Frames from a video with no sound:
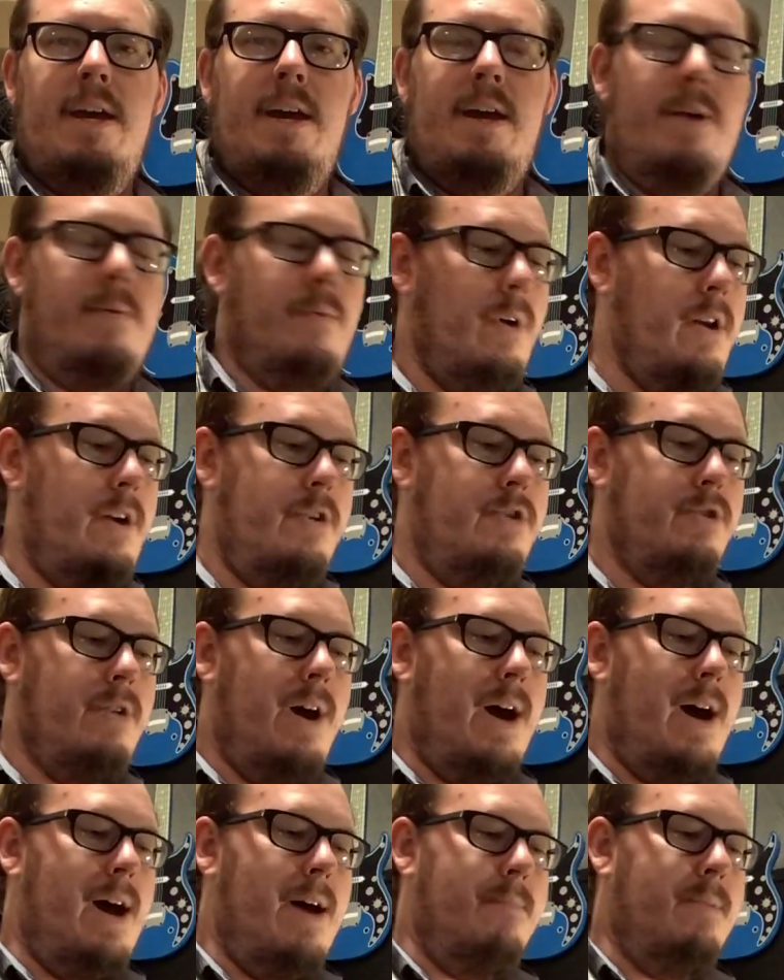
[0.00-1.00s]
and going to
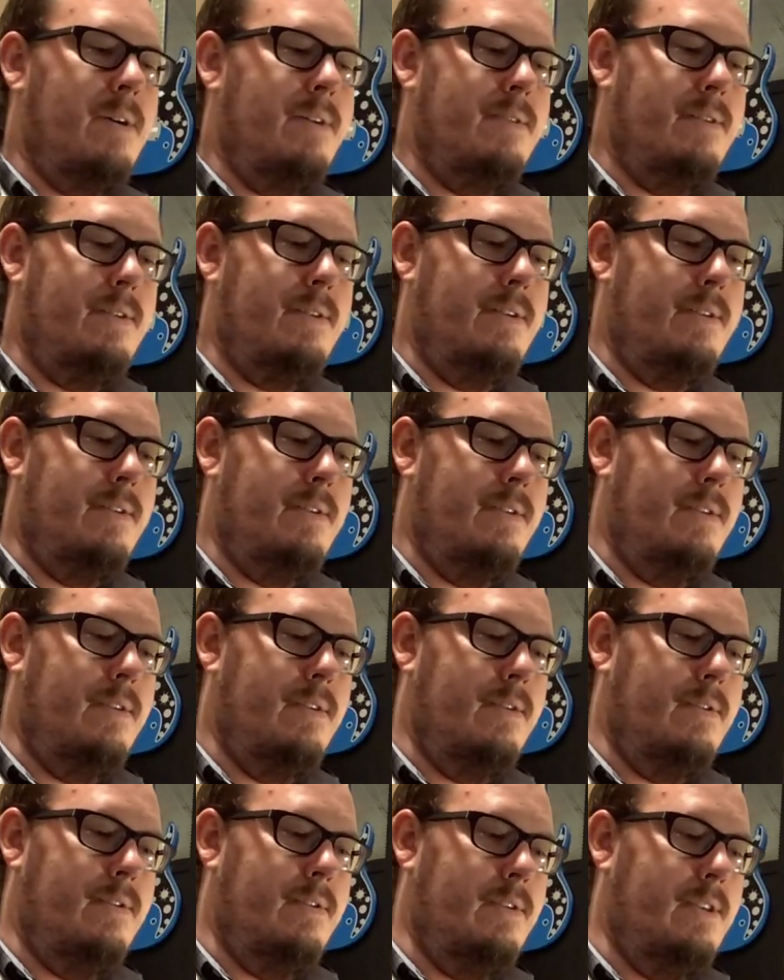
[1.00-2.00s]
drop
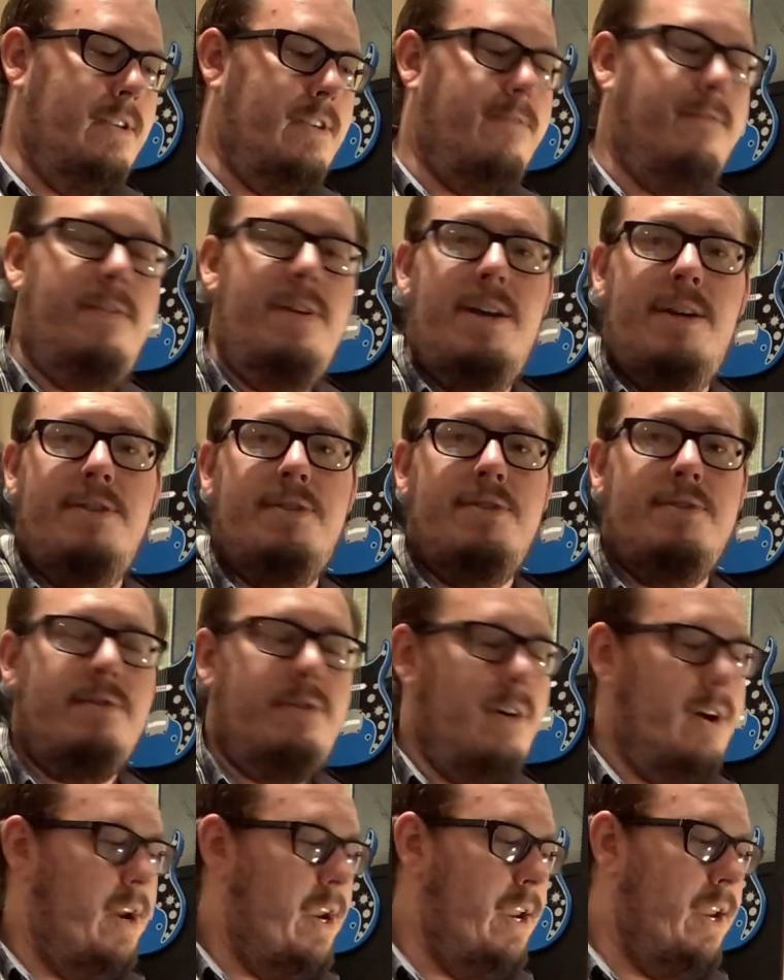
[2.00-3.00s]
this 5th
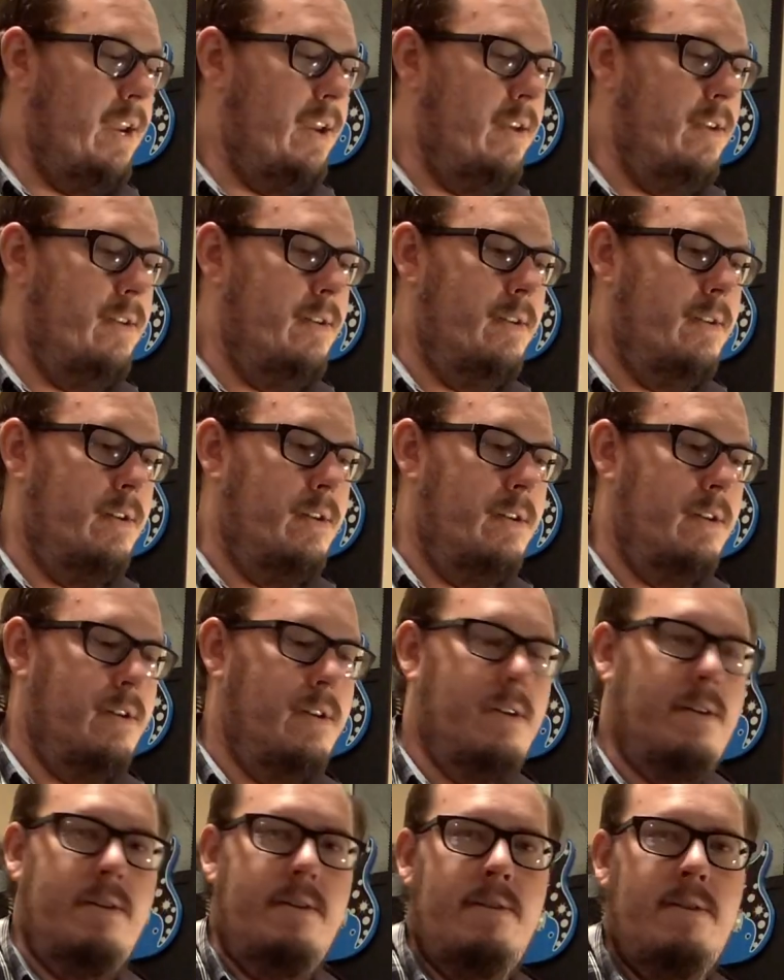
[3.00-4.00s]
string.
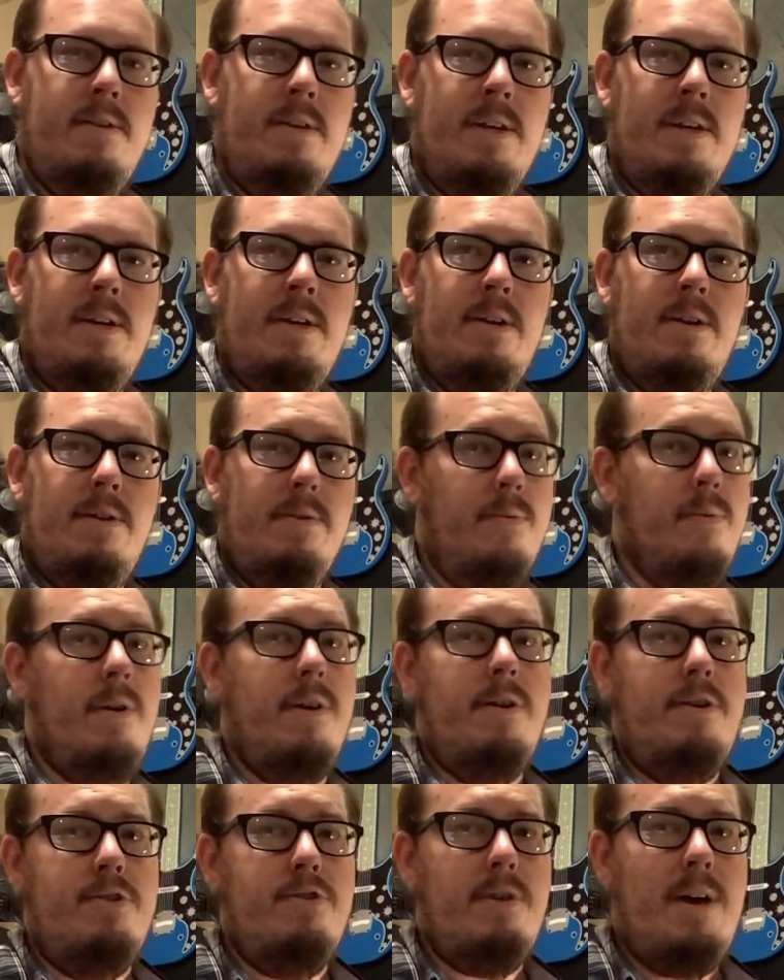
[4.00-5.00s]
We're
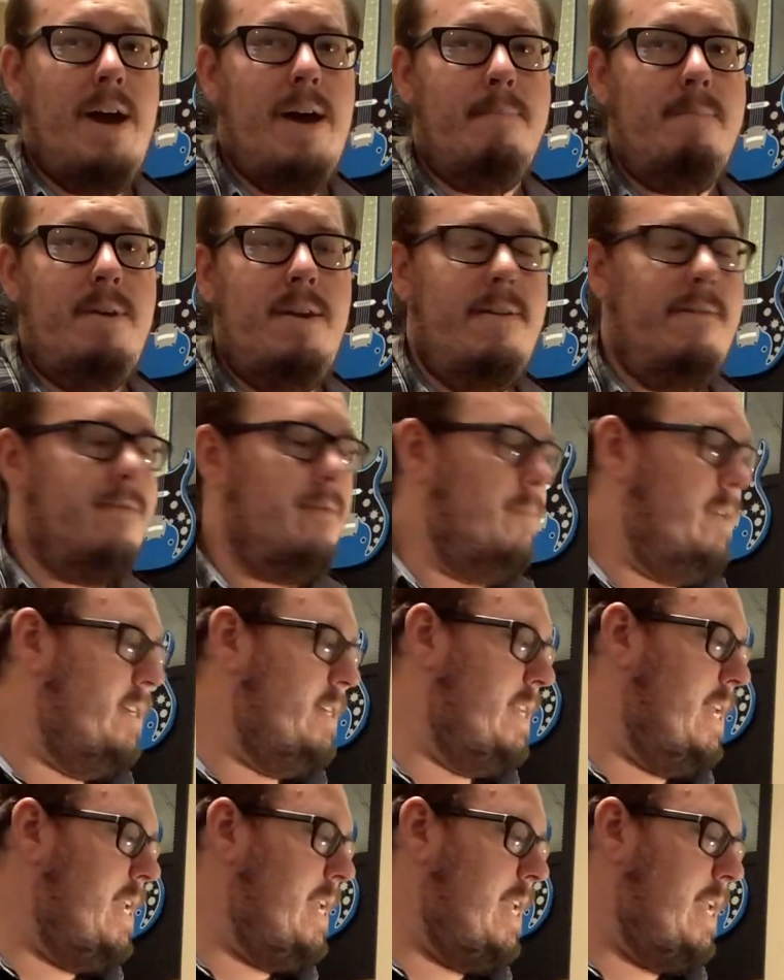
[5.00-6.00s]
going to drop it from a
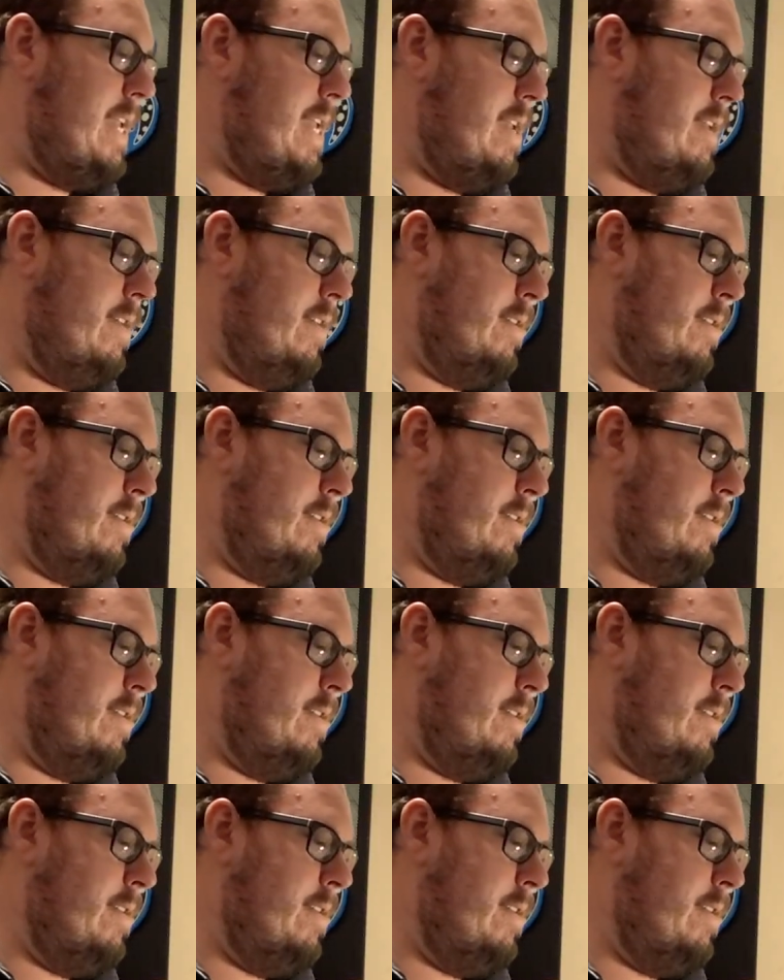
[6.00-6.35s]
D